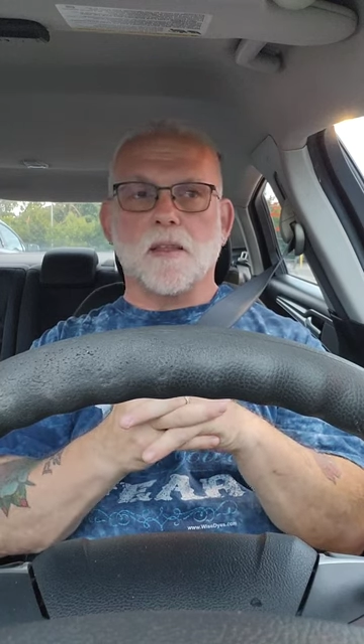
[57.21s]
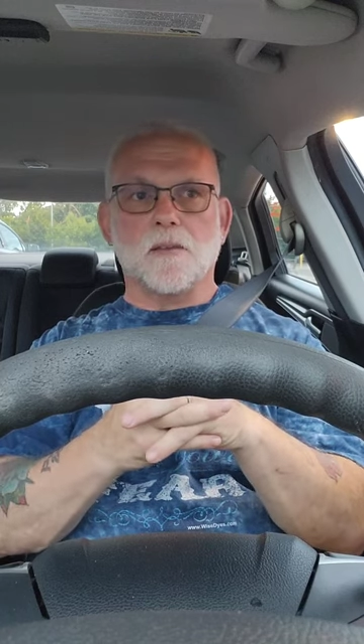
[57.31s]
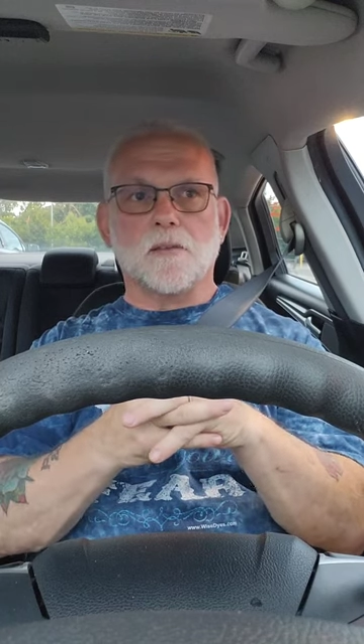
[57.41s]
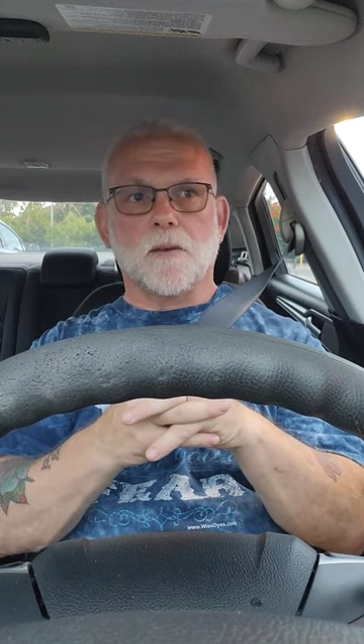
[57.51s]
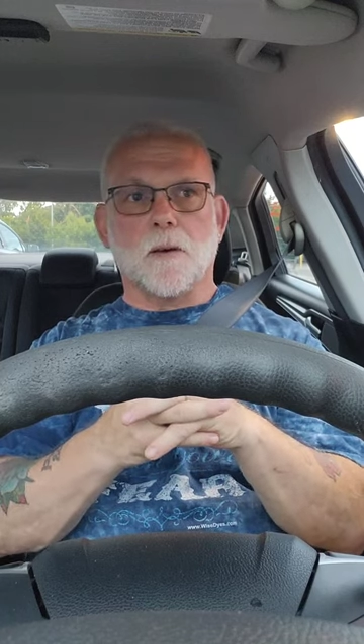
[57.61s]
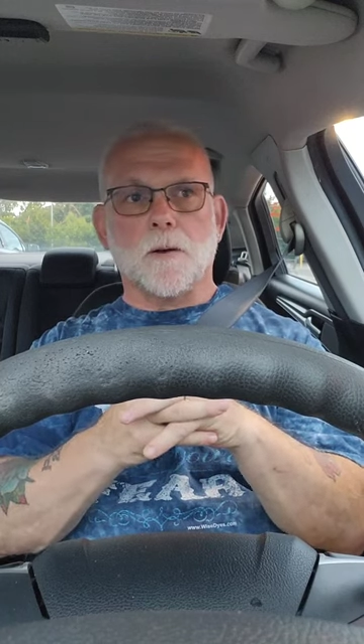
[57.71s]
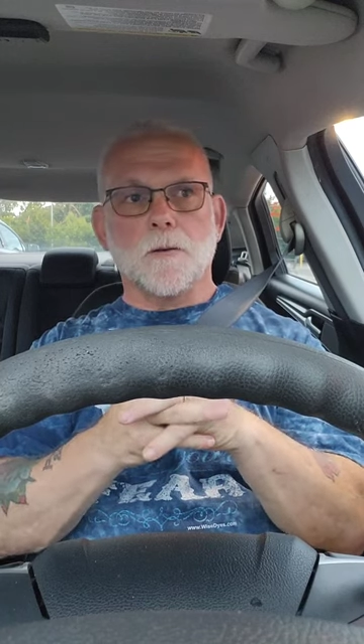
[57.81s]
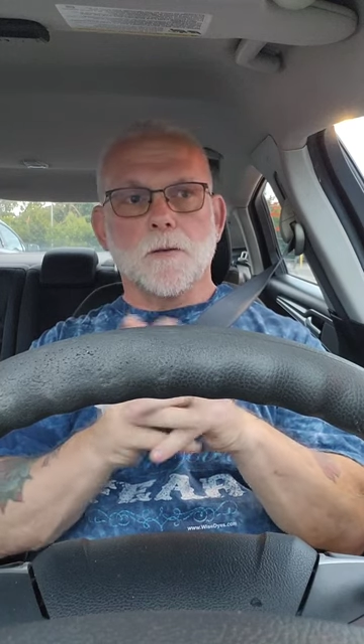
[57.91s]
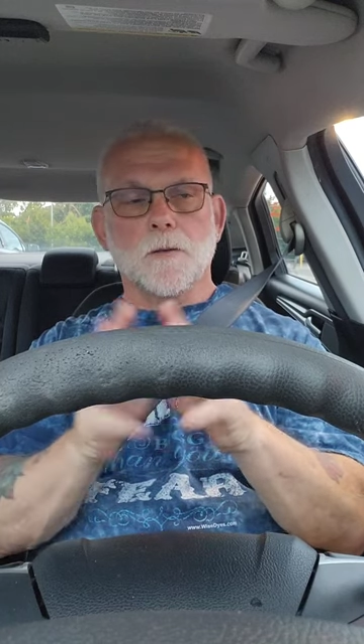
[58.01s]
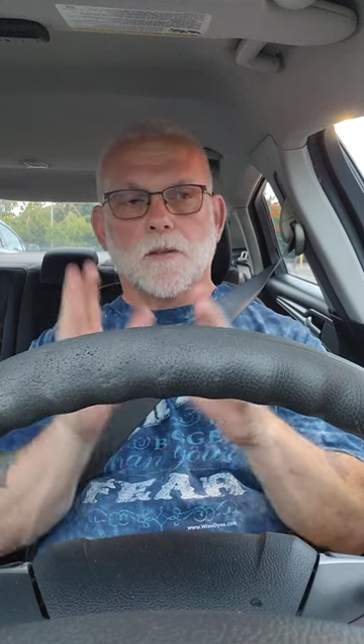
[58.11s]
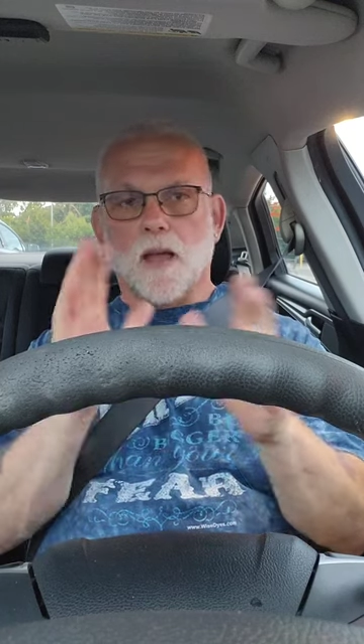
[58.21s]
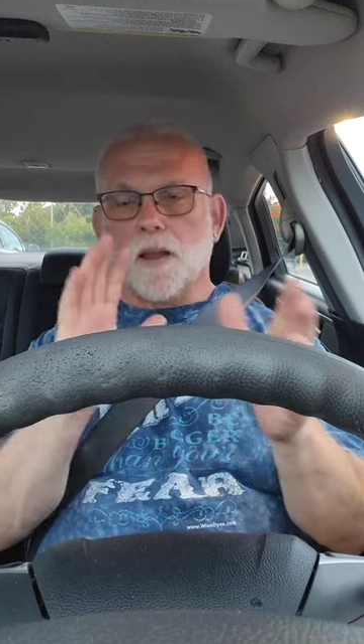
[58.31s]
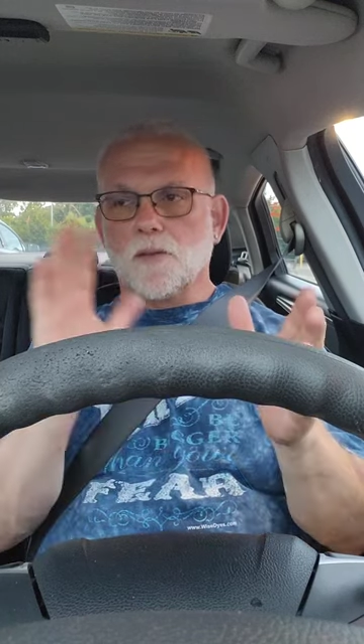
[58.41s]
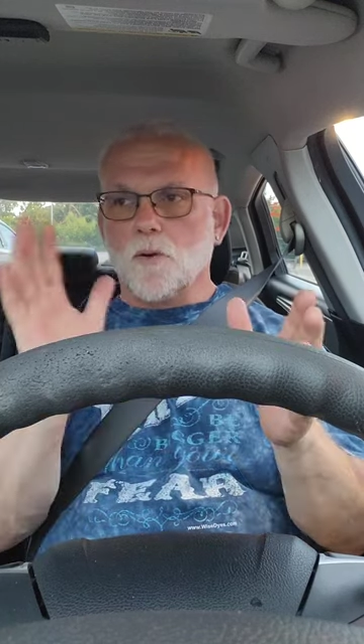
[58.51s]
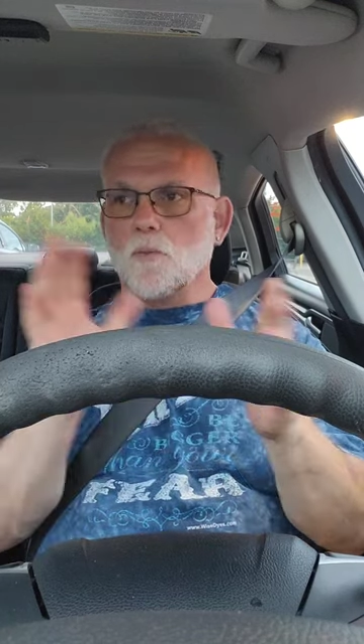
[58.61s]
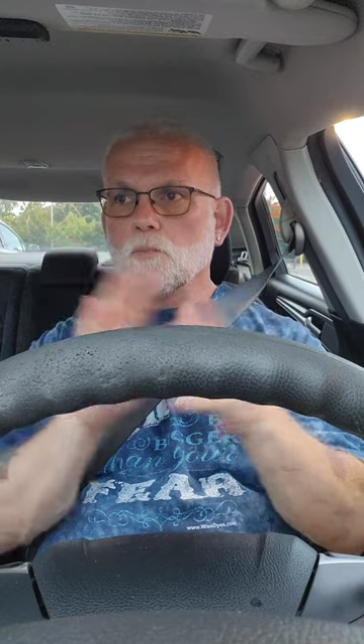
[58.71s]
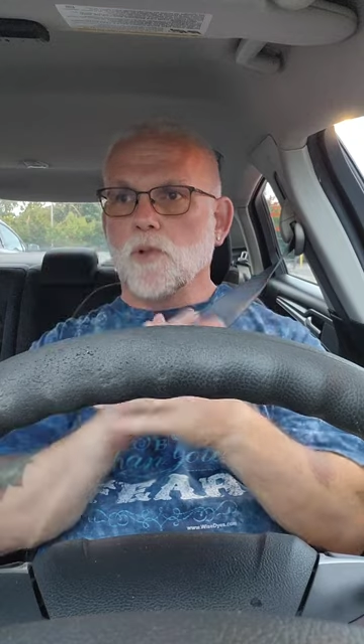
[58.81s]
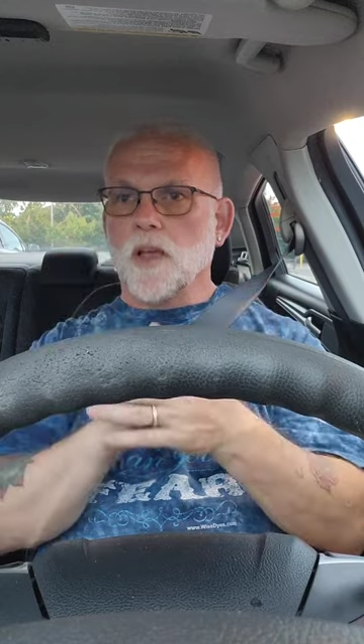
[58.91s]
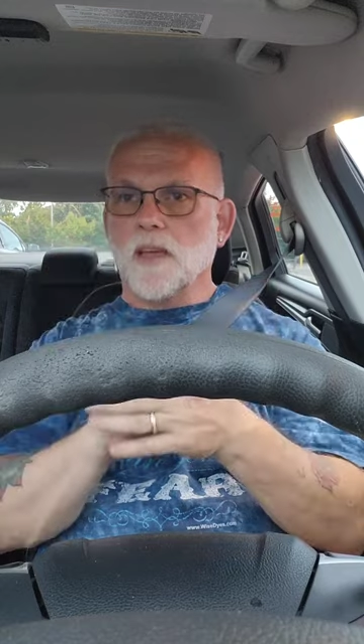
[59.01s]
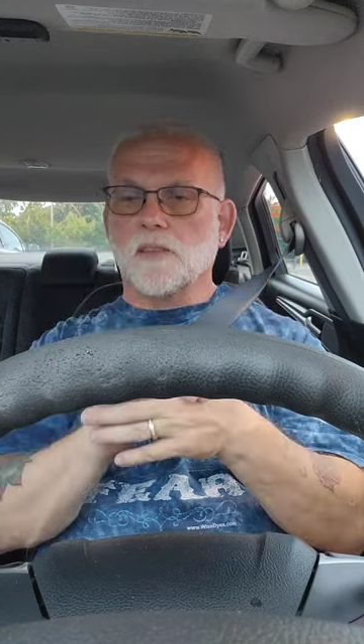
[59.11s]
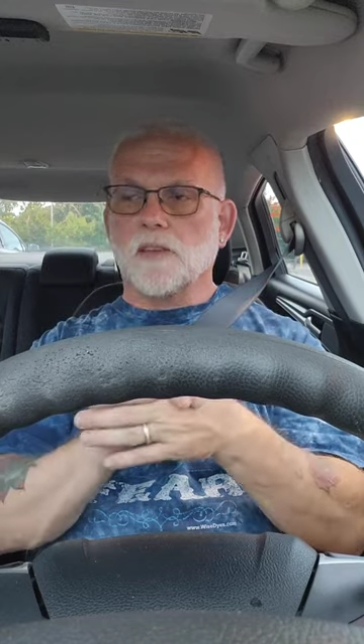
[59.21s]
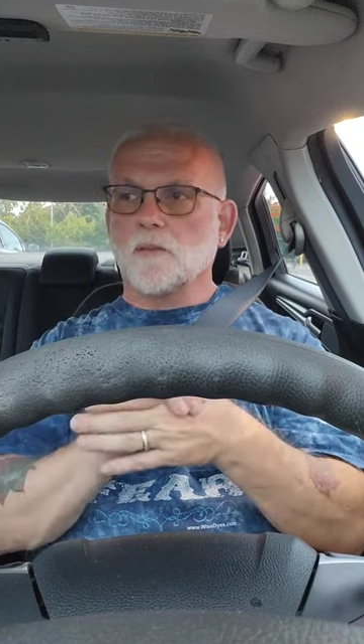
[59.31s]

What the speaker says: He's got his own place,